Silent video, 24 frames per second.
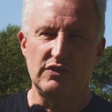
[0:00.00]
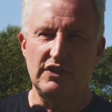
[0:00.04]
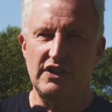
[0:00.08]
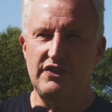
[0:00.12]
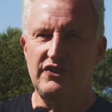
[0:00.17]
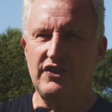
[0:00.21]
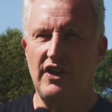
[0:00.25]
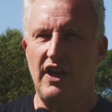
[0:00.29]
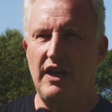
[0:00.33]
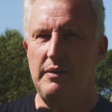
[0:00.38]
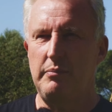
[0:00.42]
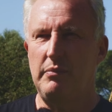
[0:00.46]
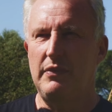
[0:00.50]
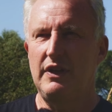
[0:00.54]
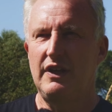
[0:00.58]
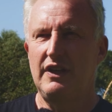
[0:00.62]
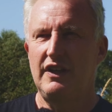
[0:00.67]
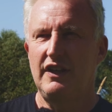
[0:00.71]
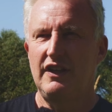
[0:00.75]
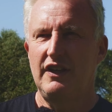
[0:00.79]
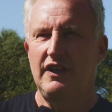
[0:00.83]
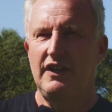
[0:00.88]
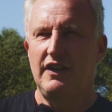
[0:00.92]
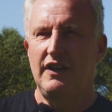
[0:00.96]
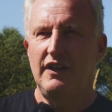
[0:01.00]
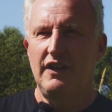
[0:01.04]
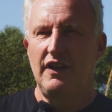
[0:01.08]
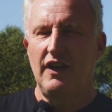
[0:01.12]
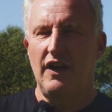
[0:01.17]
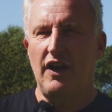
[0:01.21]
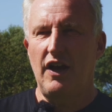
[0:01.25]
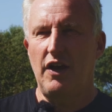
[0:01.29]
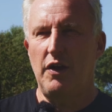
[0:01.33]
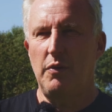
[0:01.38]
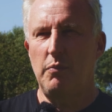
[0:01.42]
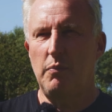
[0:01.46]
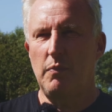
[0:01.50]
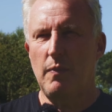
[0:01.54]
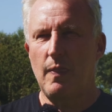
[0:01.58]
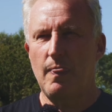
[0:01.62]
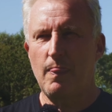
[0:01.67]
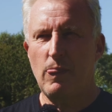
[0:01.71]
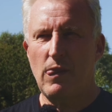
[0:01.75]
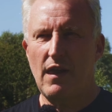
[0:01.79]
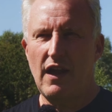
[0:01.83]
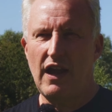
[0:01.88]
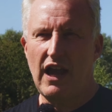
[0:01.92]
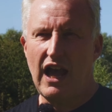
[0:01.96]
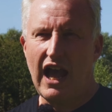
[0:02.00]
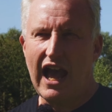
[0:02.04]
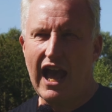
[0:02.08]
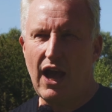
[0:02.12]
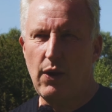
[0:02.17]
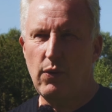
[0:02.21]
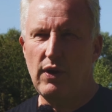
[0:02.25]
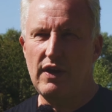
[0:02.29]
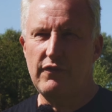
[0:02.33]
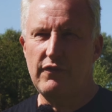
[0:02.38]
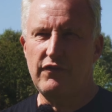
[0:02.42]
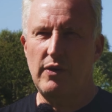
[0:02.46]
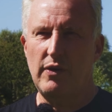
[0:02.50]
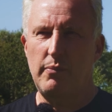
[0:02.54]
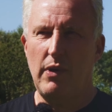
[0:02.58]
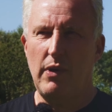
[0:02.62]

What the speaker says: the time. However,